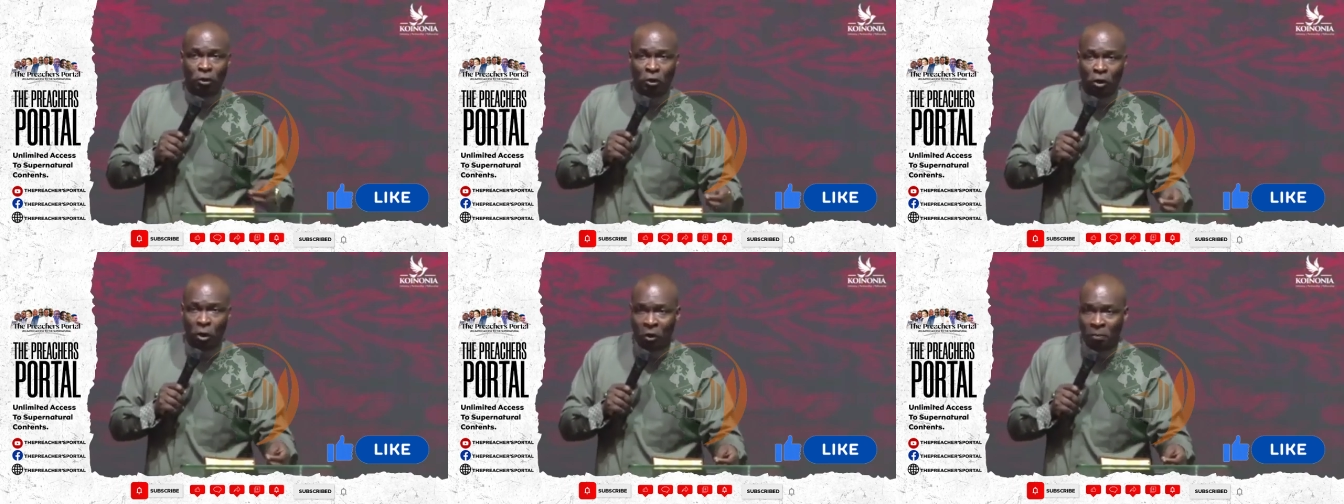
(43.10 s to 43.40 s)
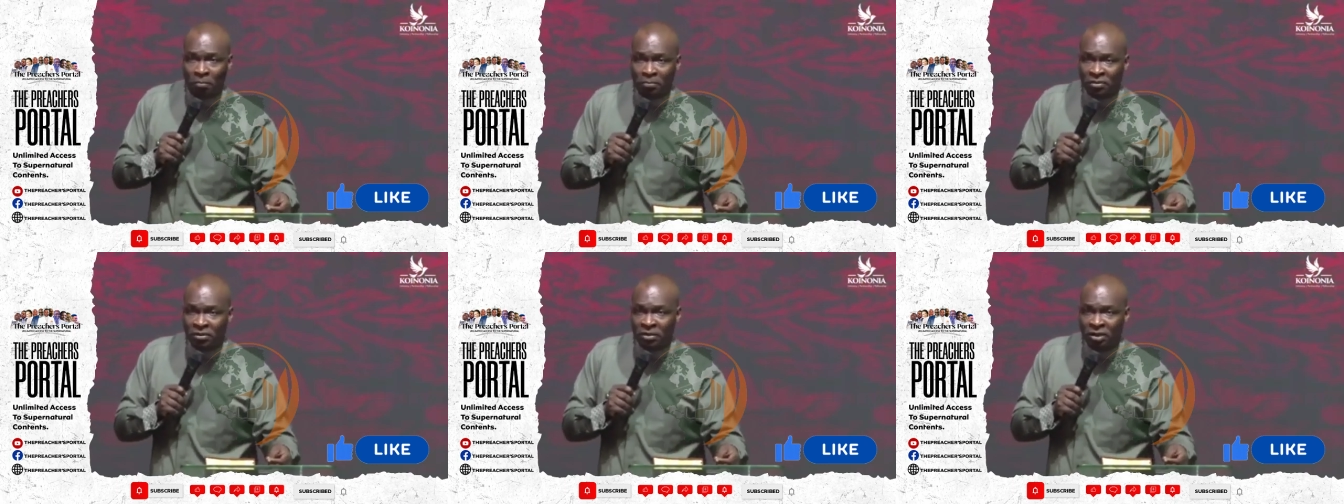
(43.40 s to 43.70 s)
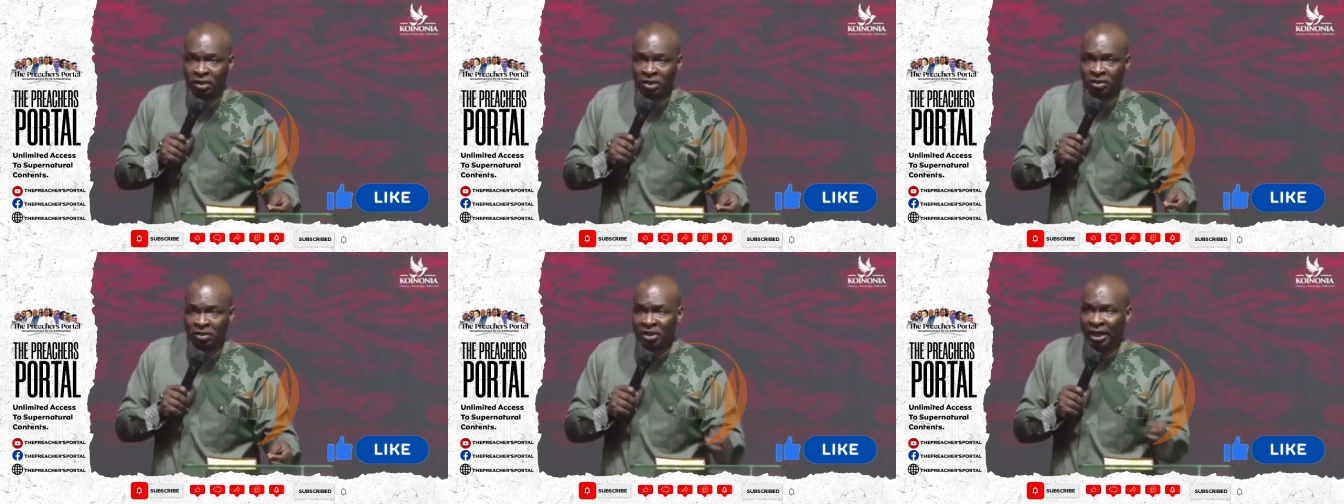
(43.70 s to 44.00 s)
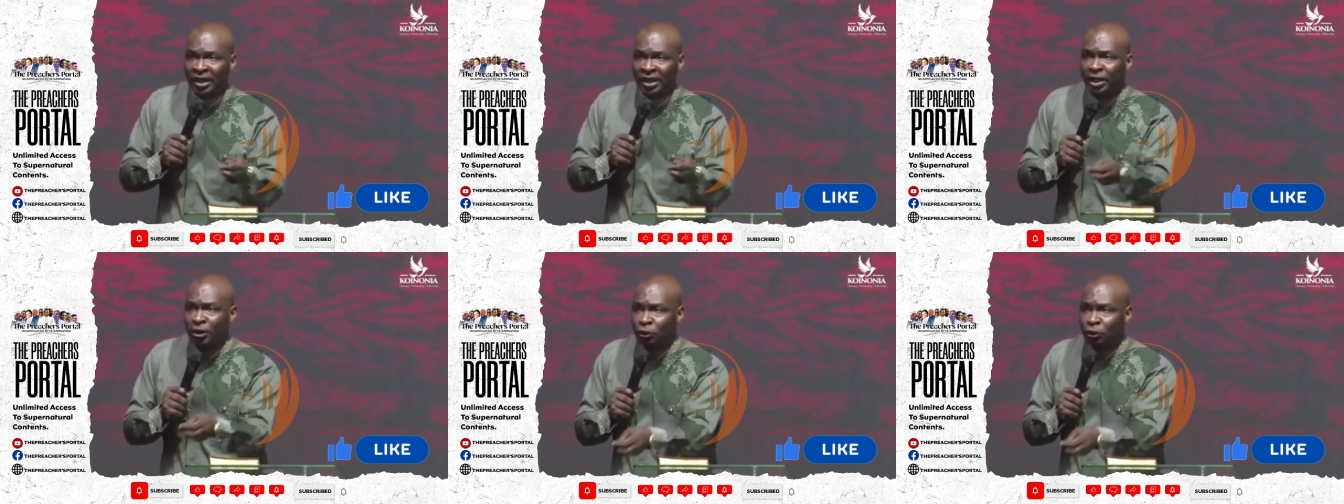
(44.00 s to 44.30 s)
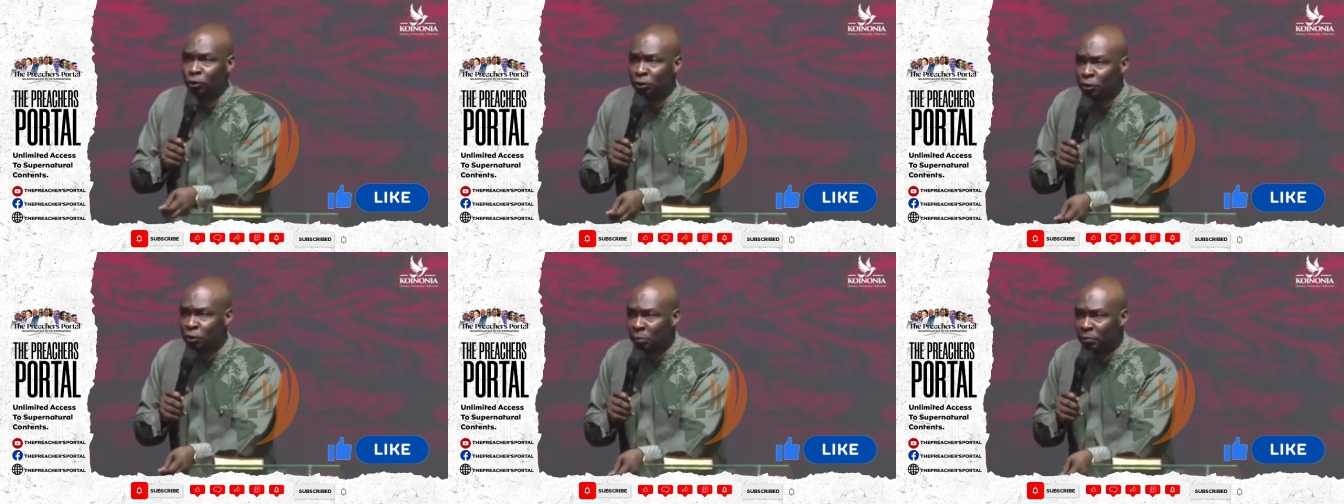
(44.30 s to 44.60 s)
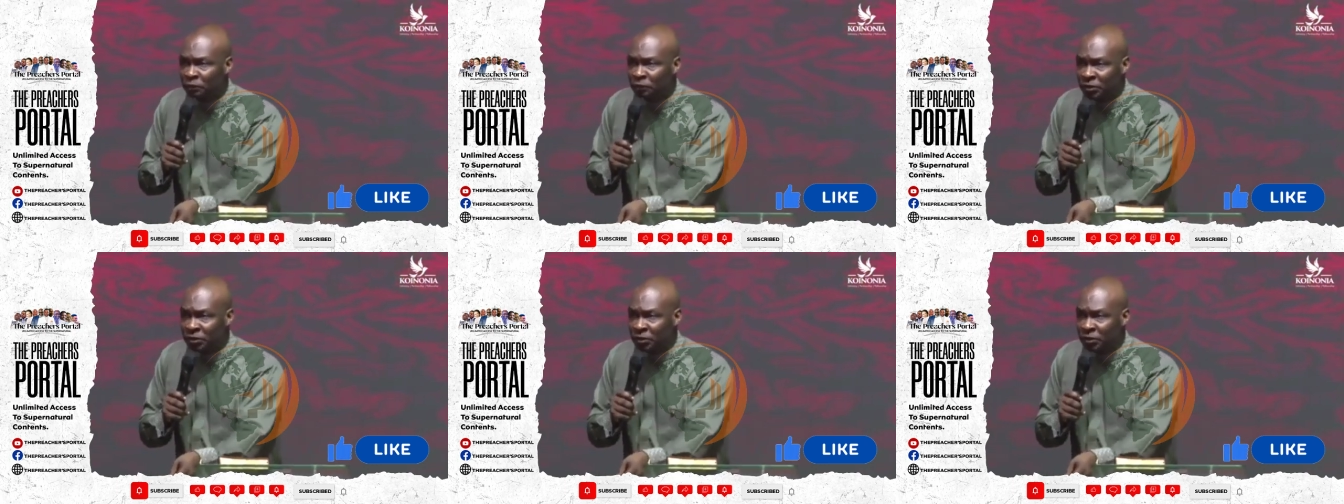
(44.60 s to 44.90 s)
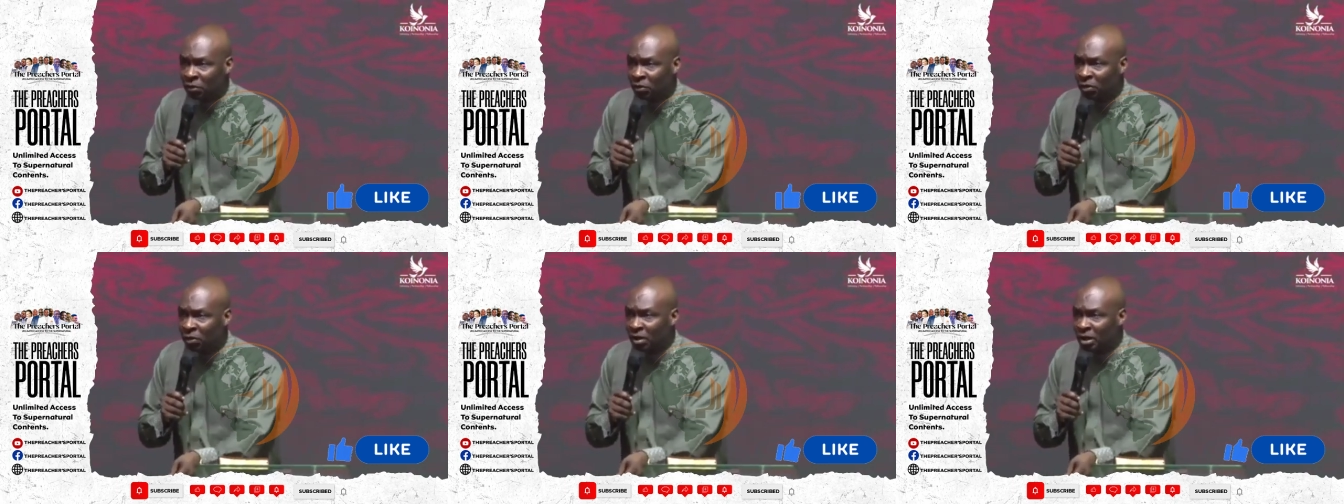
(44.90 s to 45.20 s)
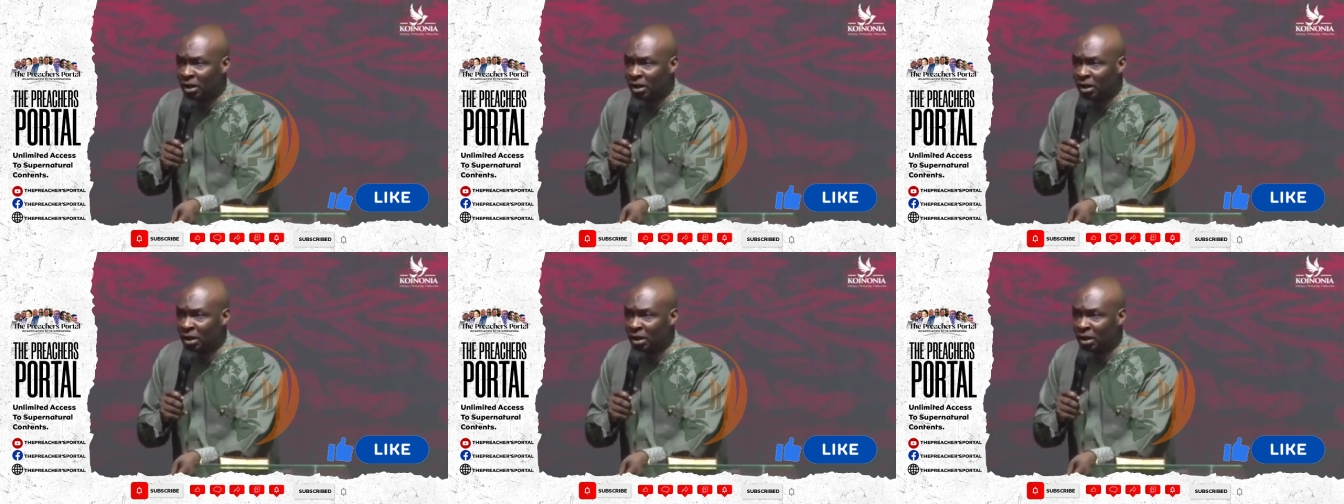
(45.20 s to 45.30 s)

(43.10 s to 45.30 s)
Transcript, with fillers: comes. Check a YouTube video.